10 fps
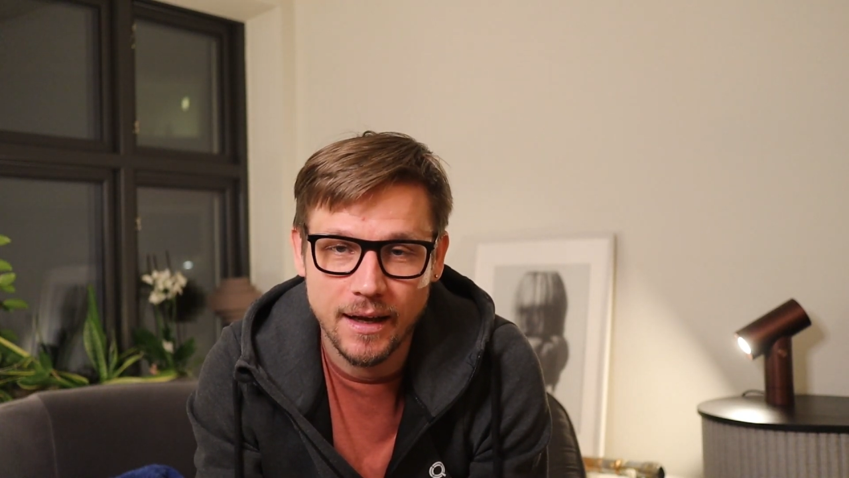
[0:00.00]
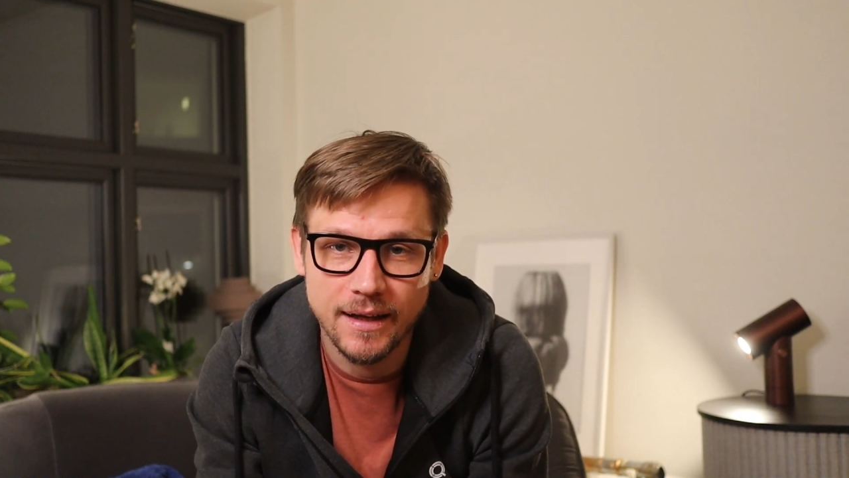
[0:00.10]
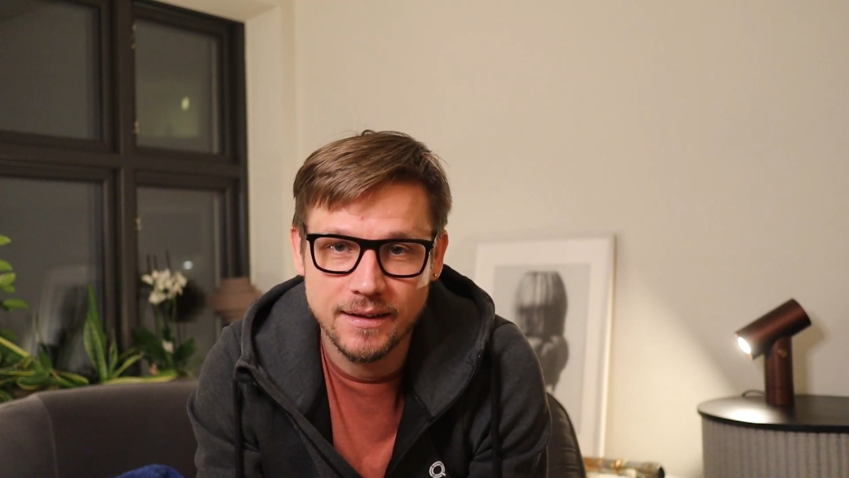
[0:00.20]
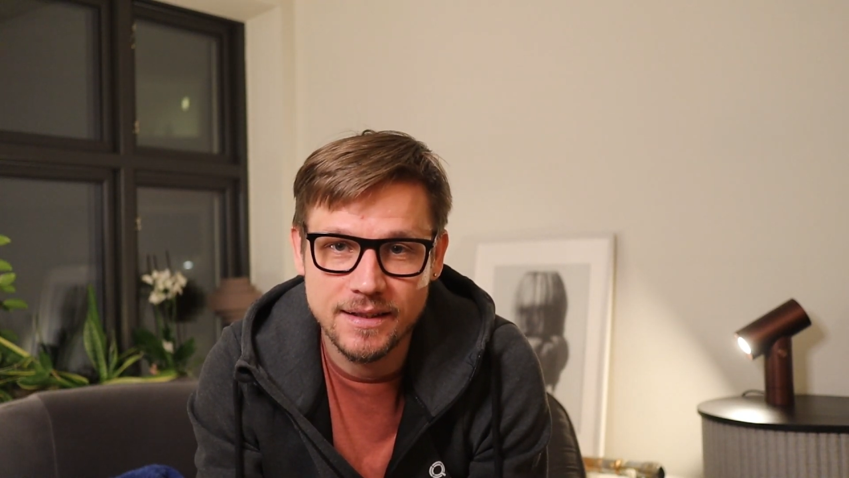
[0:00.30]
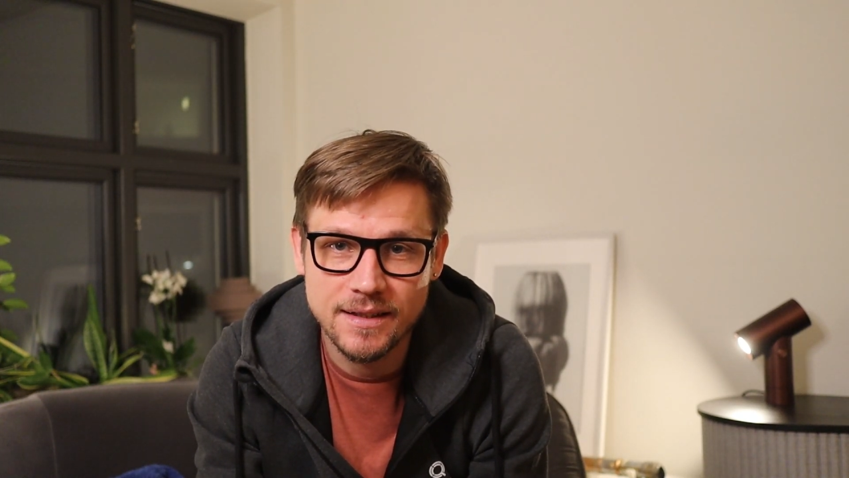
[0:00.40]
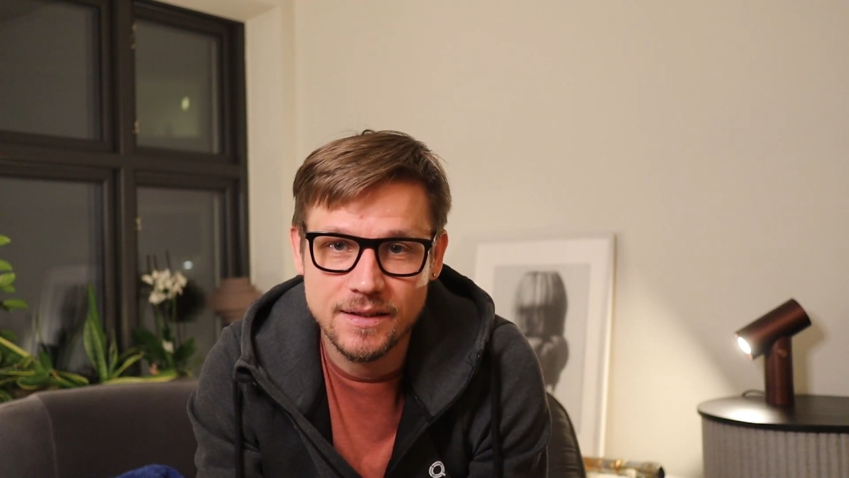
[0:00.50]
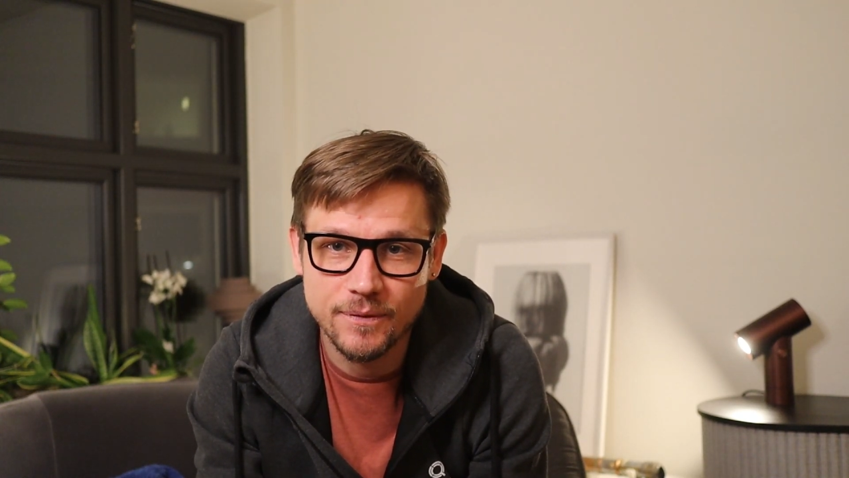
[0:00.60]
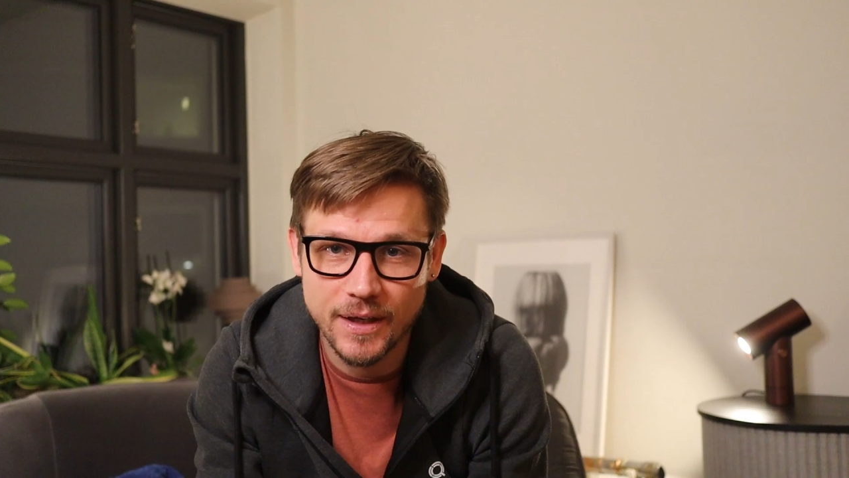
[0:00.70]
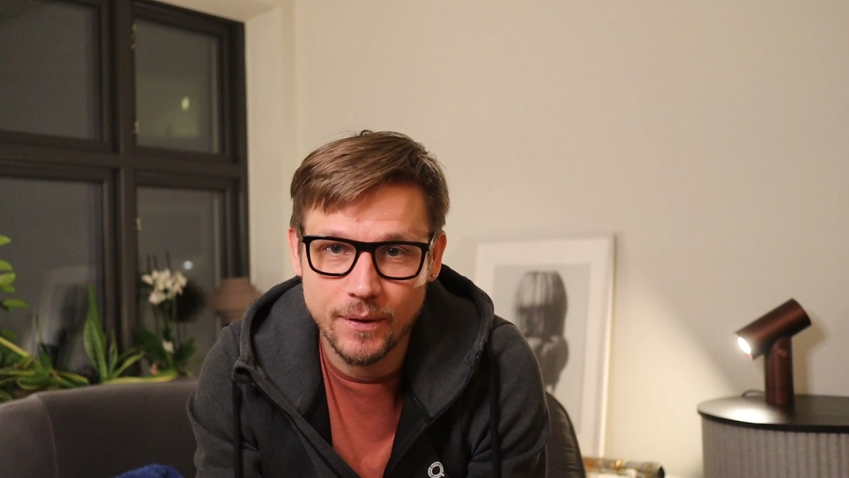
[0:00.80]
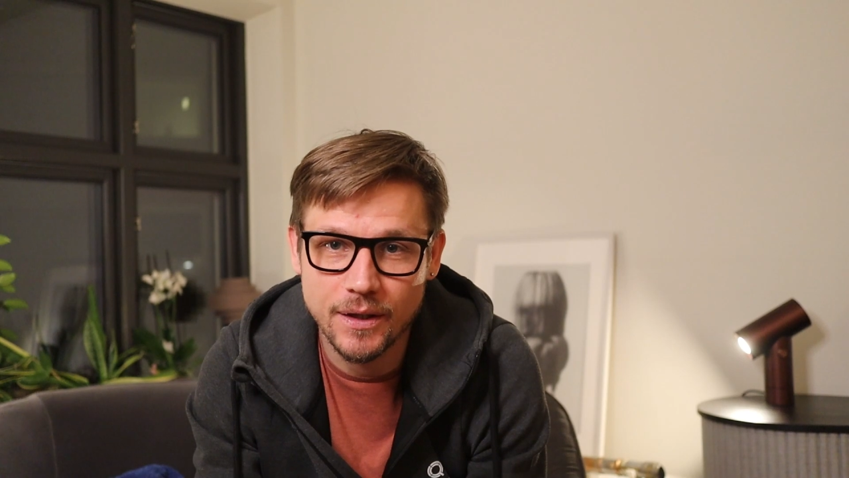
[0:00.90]
And this is a
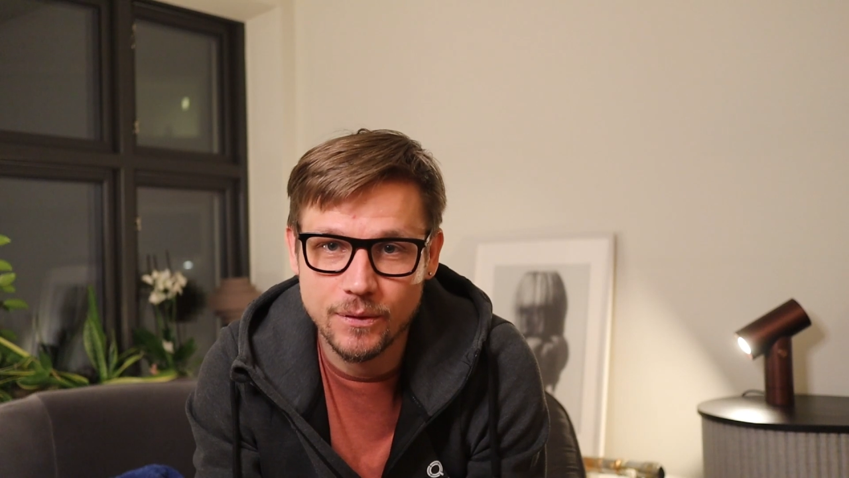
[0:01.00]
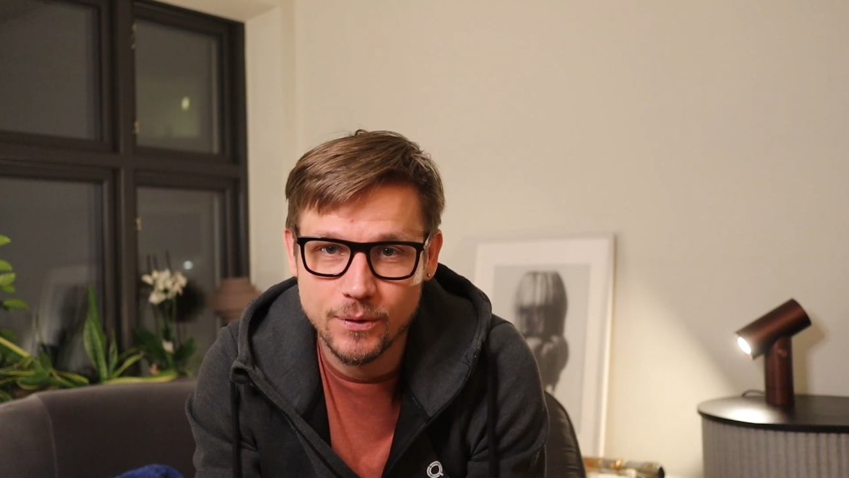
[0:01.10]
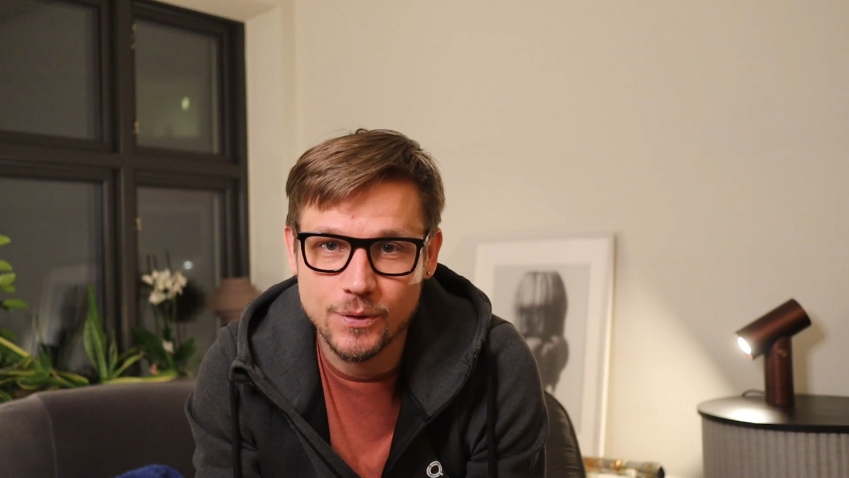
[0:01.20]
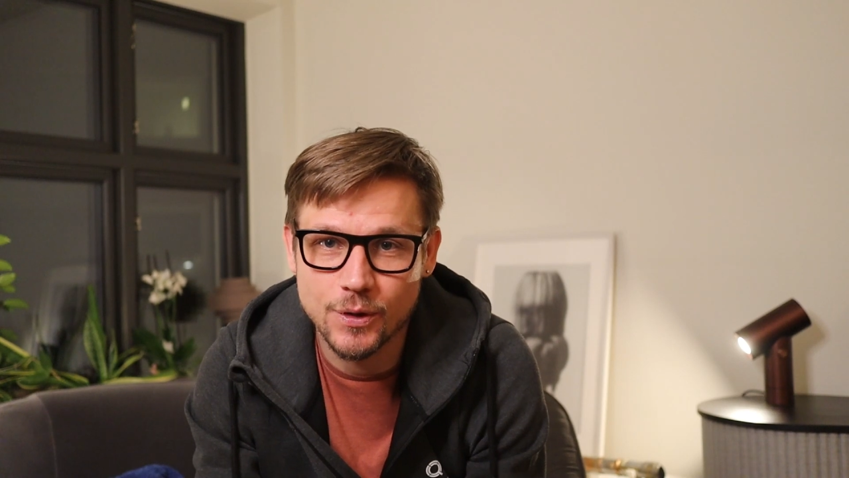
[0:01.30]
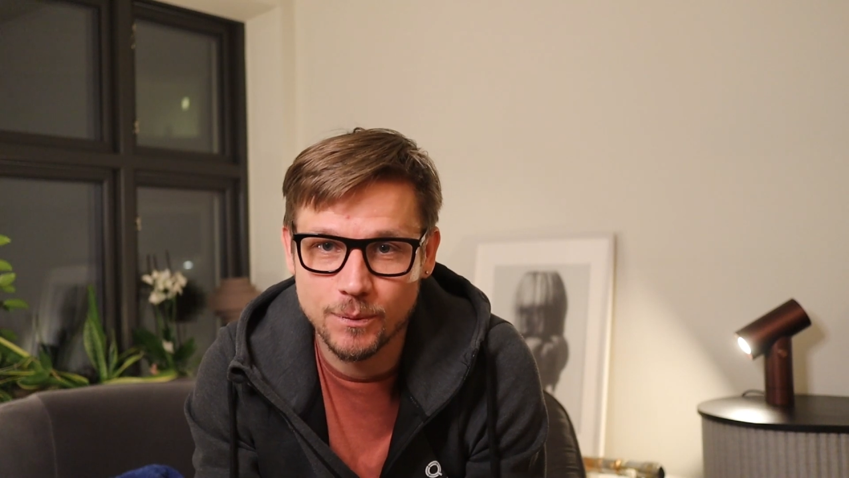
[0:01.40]
very crucial